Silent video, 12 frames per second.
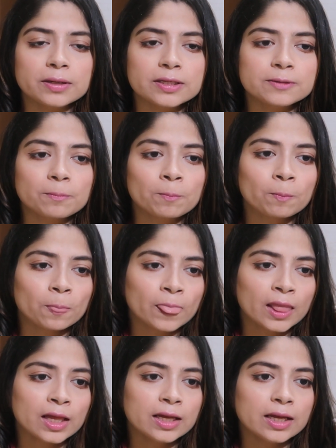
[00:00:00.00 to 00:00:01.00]
but
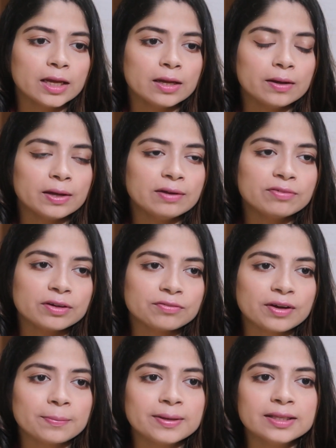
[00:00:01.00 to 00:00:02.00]
even
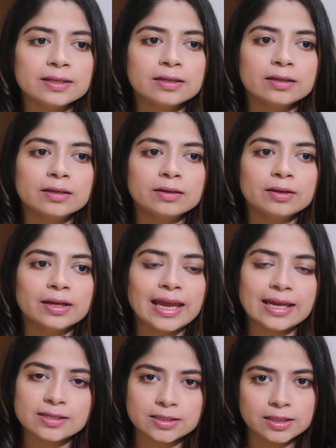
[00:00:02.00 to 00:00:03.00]
if I'm in the
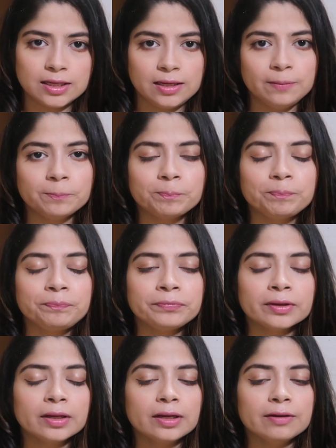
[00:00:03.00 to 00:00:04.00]
AC,
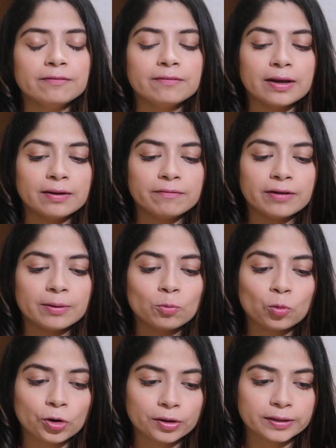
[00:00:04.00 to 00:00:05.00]
if I
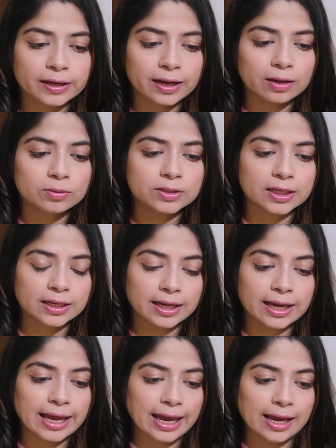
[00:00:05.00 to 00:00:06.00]
work out and
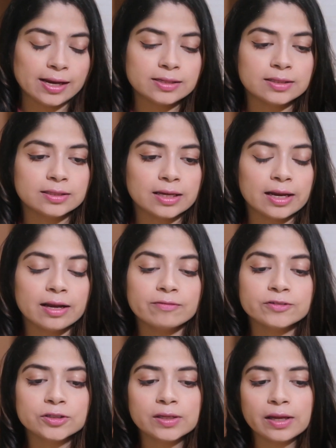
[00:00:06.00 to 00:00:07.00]
I ate, and
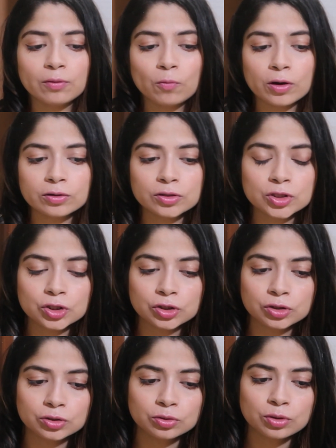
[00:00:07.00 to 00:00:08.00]
after like 1 or
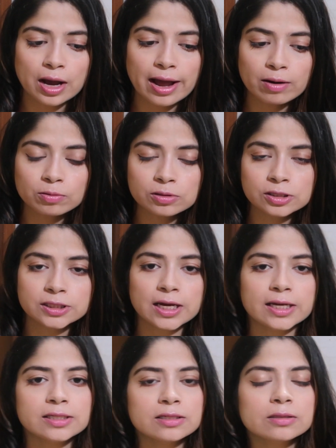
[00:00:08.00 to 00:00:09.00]
2 hours,
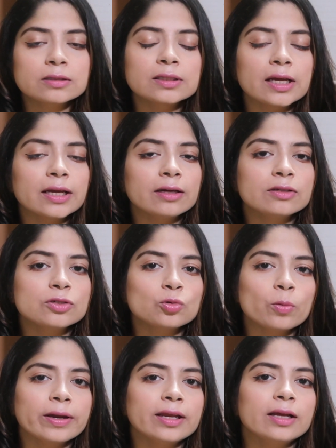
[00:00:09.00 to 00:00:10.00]
I start like
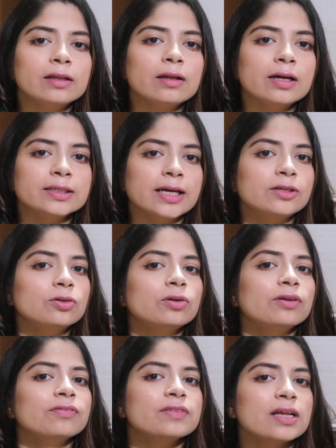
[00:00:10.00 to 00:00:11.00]
sweating a lot. I don't know
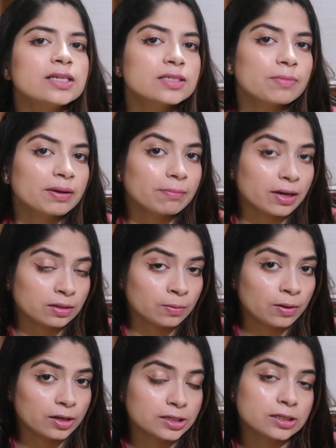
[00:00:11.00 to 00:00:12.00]
if it's my
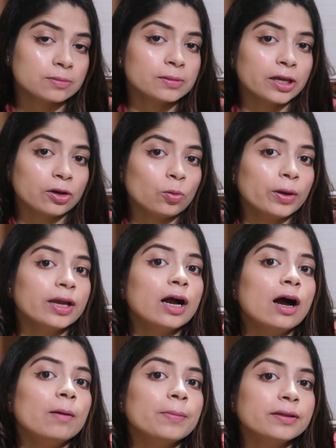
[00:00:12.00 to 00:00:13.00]
metabolism like going
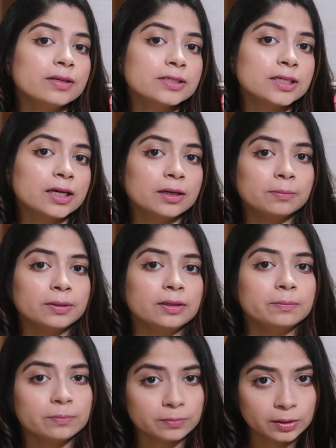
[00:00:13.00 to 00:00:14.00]
up at the time and
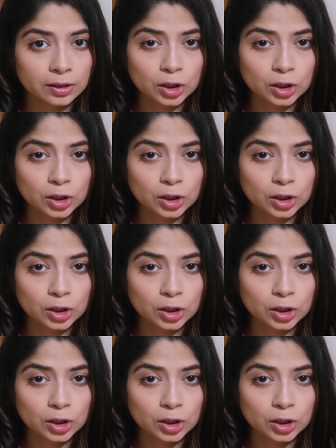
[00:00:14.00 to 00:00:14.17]
I'm